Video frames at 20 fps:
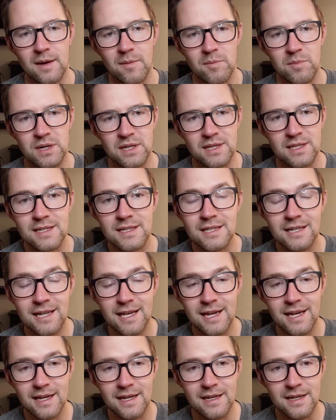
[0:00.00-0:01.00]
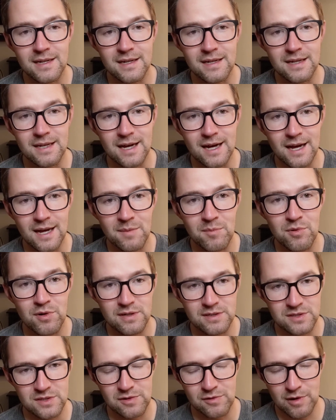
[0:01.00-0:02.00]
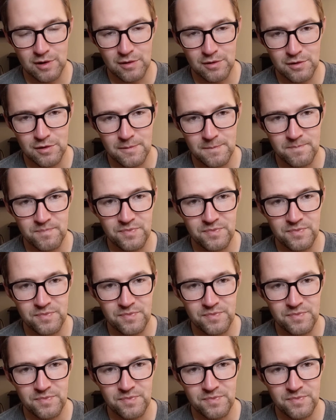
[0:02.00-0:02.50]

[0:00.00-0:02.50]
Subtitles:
But at the end of the day, God brings the growth.